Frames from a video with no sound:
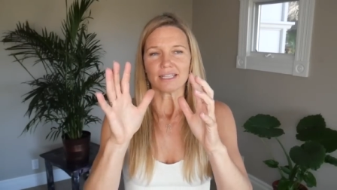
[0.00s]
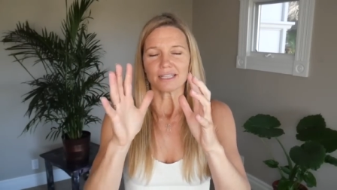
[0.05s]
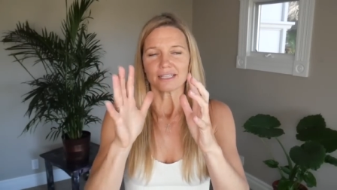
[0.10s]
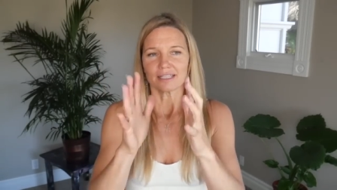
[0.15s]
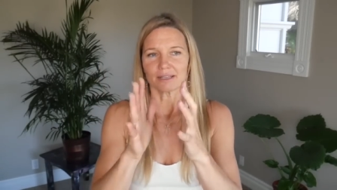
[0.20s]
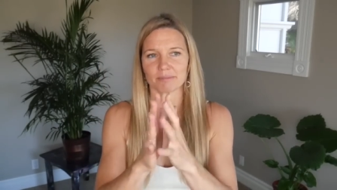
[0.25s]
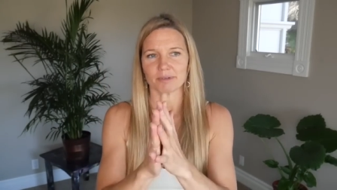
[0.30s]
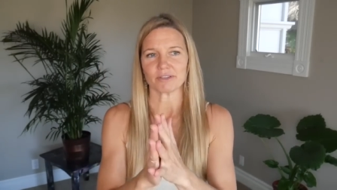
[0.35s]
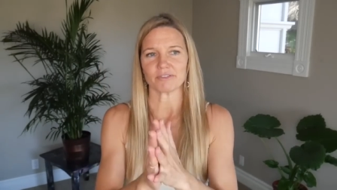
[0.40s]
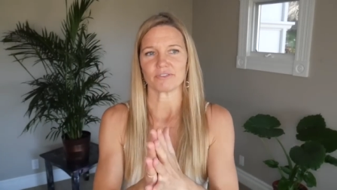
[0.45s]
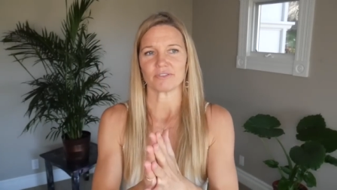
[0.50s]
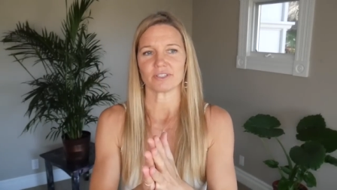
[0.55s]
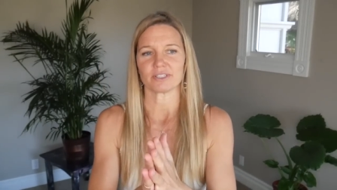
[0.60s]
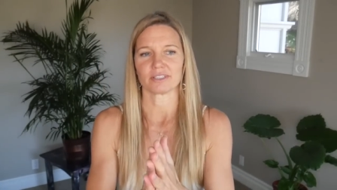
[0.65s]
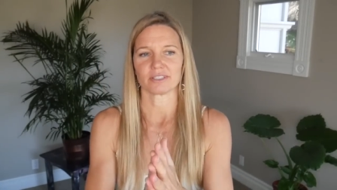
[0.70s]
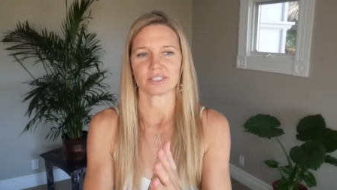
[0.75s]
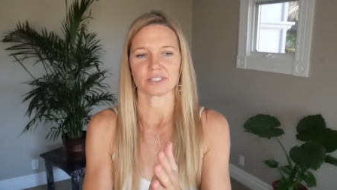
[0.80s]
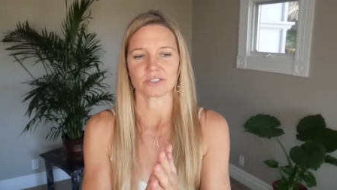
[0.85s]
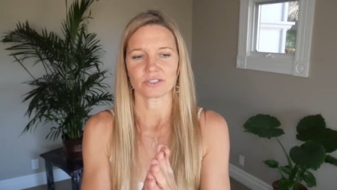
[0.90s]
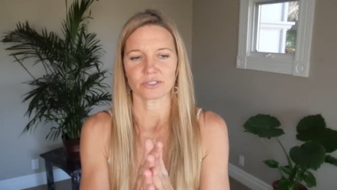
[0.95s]
let me
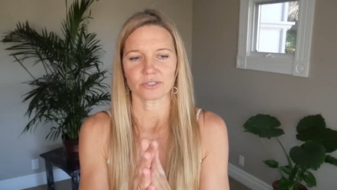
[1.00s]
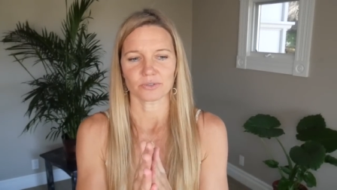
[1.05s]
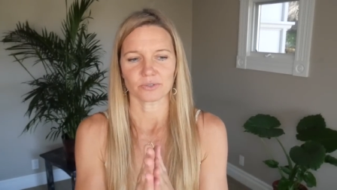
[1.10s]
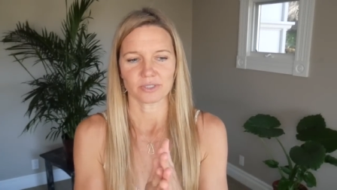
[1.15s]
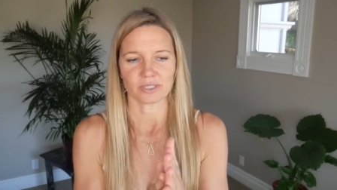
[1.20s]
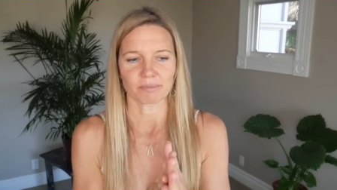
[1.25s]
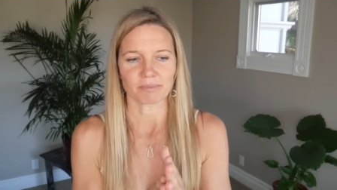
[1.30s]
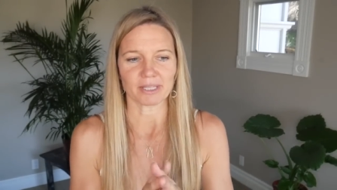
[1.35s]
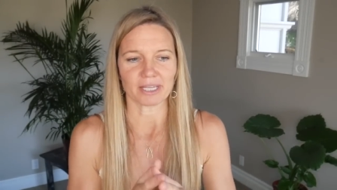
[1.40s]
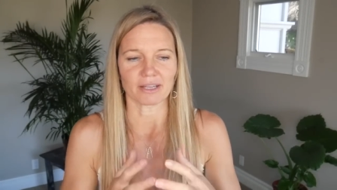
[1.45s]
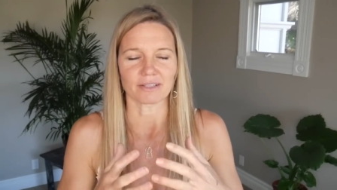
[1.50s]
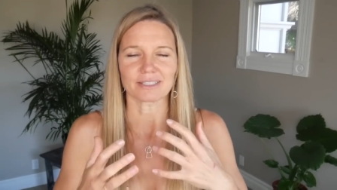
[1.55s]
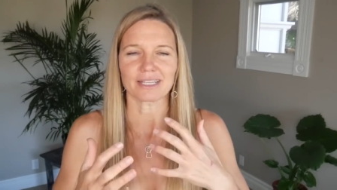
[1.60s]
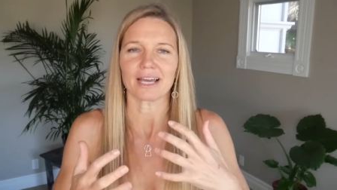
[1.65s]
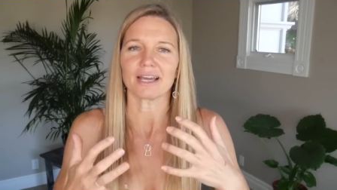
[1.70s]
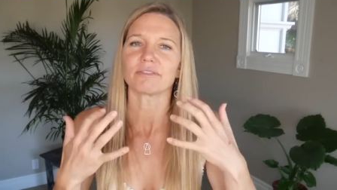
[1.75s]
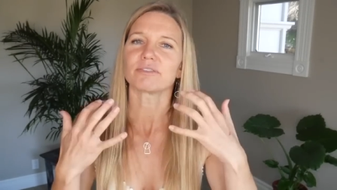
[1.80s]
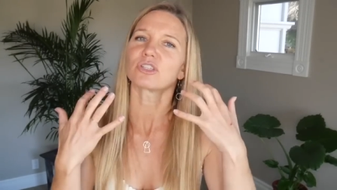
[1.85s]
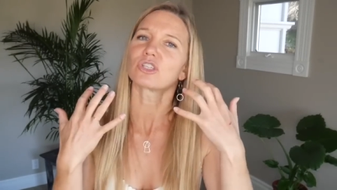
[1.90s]
feel into something else. I have